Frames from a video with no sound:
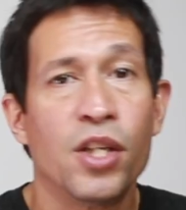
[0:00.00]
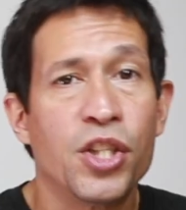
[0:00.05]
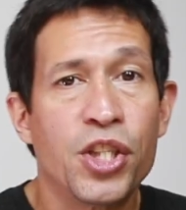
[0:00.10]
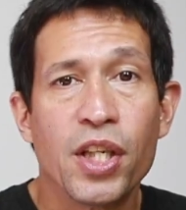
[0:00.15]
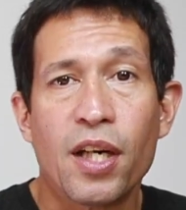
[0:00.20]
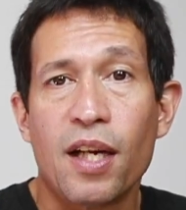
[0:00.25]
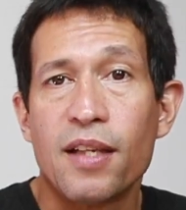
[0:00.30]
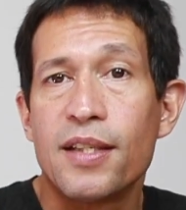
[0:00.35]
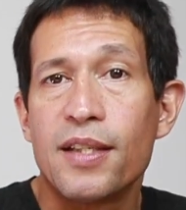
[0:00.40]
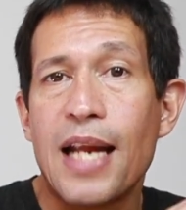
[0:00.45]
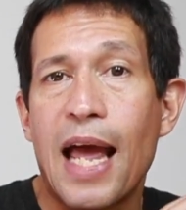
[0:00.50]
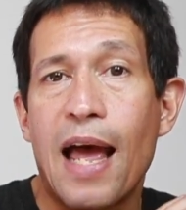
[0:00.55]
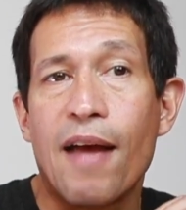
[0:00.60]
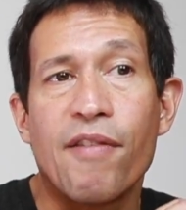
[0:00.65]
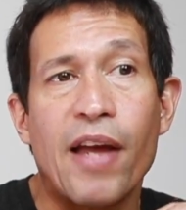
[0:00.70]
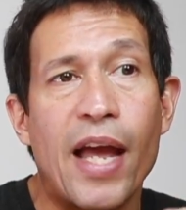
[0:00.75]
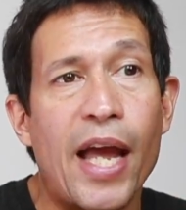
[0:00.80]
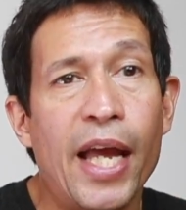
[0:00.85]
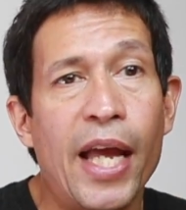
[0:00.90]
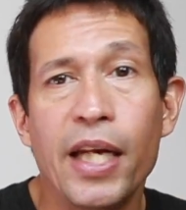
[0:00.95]
She doesn't
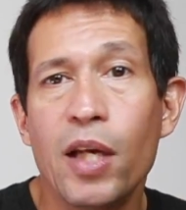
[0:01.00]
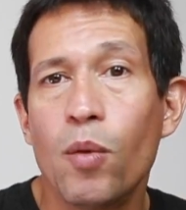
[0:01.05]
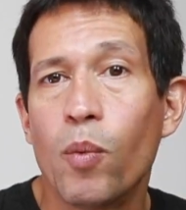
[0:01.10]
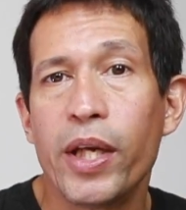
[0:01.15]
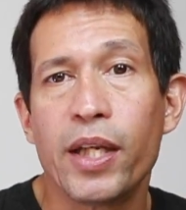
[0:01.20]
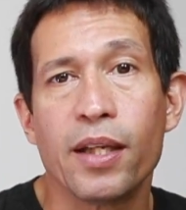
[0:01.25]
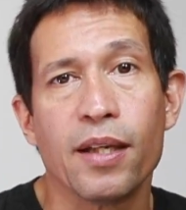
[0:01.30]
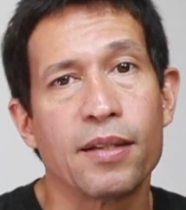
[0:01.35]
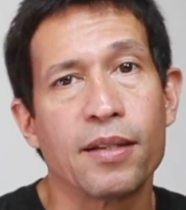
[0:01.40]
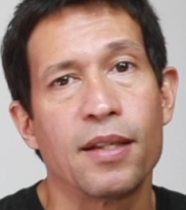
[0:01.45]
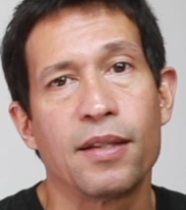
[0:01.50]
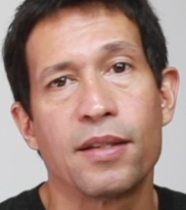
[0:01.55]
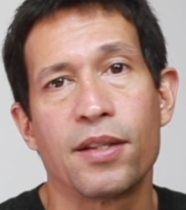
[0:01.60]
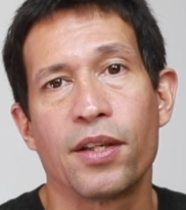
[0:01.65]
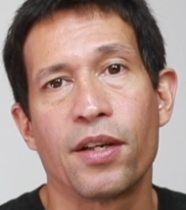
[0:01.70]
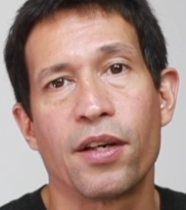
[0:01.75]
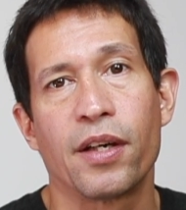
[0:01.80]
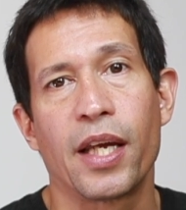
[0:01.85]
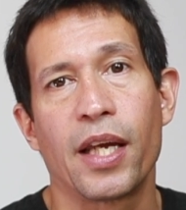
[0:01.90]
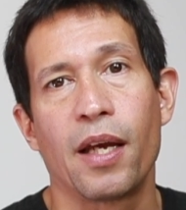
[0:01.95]
have any weaknesses in
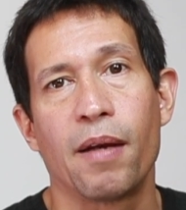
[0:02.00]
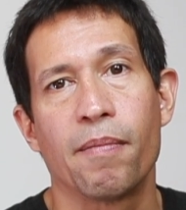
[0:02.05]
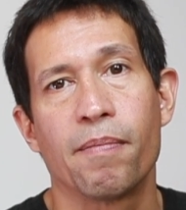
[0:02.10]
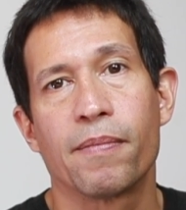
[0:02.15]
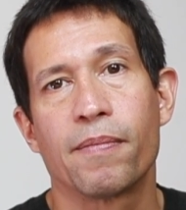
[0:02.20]
her game.